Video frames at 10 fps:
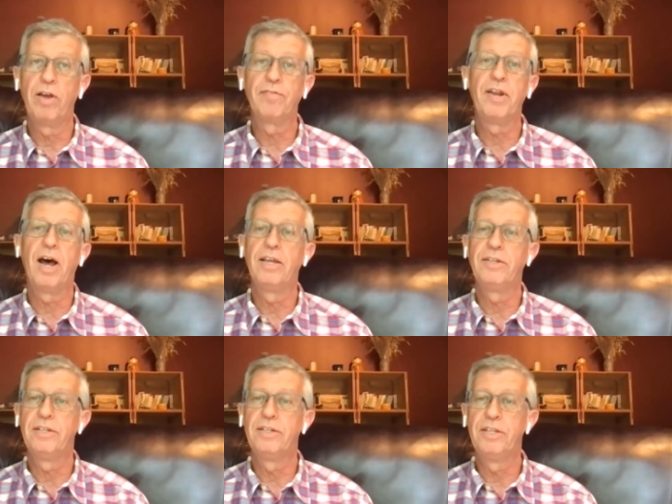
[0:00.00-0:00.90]
wife and I
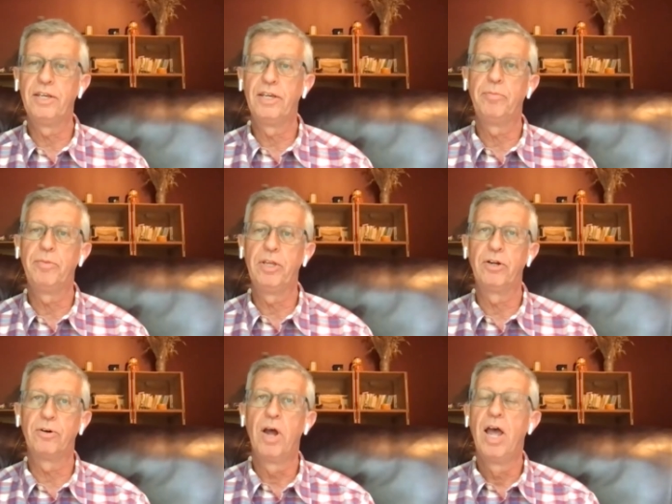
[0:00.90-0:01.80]
did the
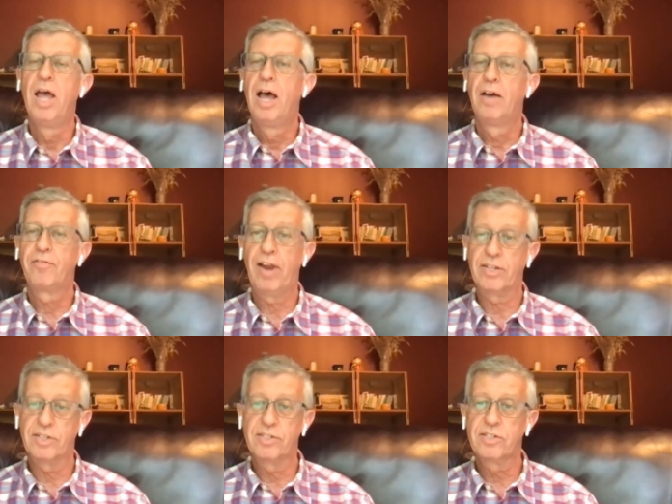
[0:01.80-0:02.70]
Camino
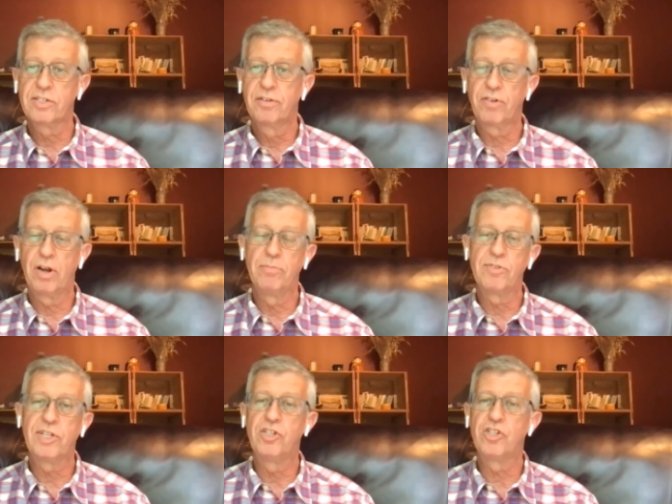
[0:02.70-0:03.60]
Frances from
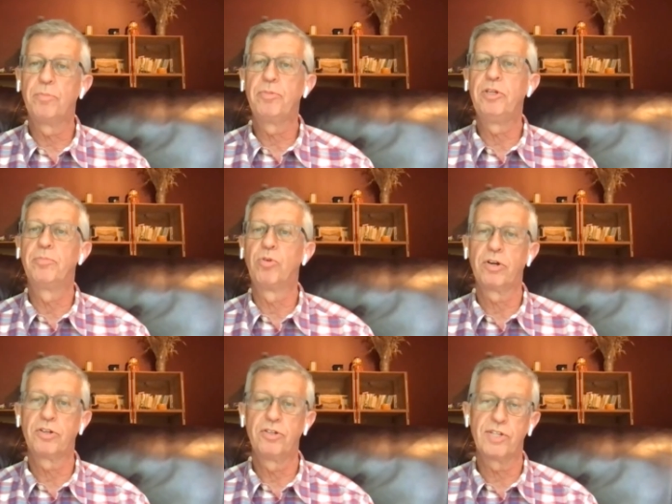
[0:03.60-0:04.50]
Saint Jean Pied de
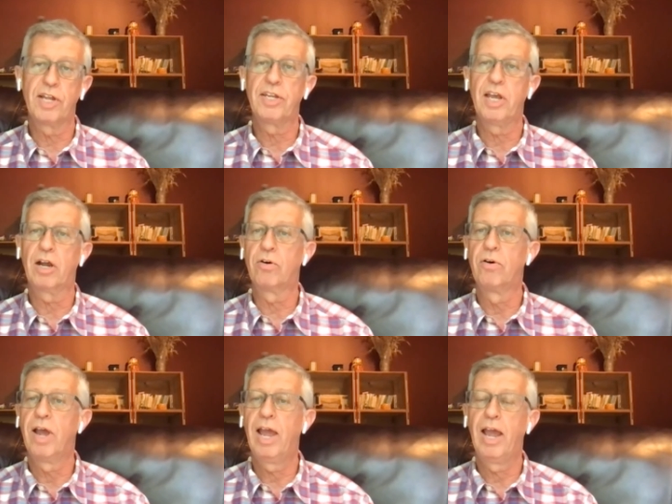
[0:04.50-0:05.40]
Port to Santiago,
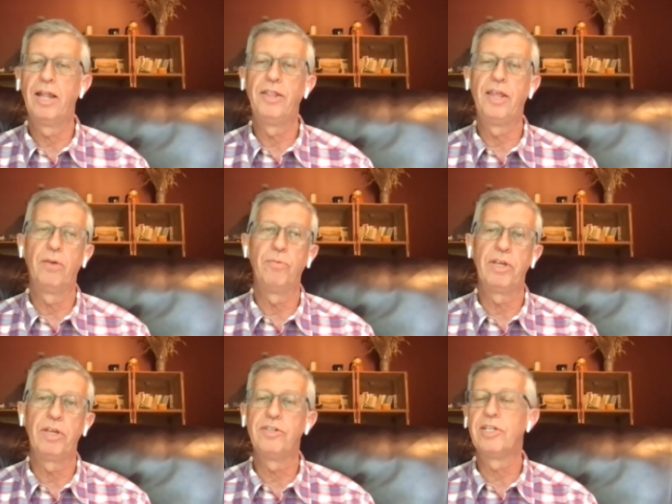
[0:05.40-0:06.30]
and then
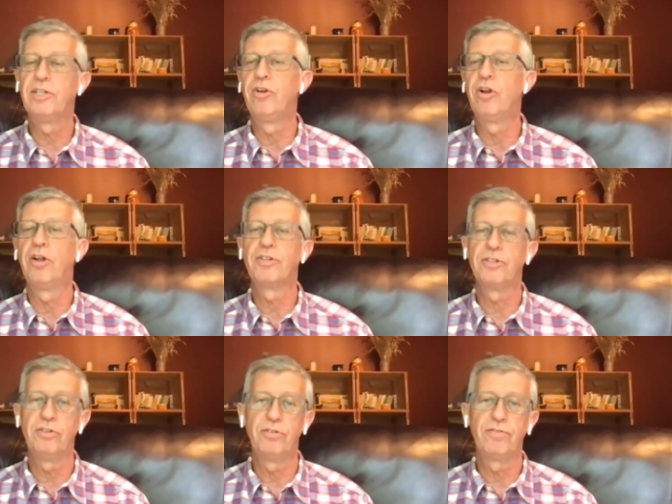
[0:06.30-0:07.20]
we continued on
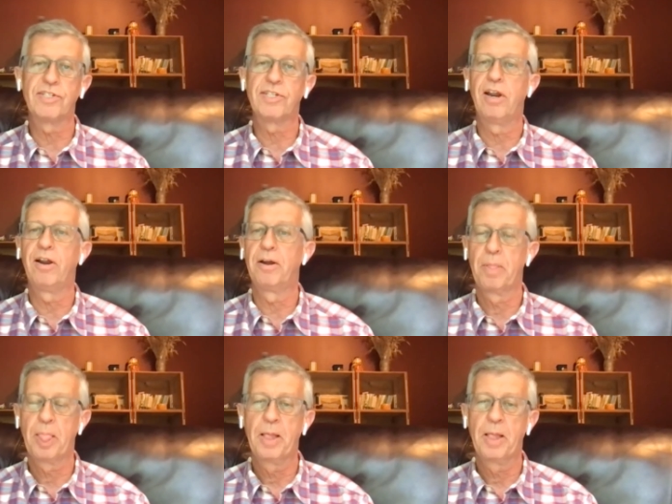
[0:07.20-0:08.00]
to Fisterra.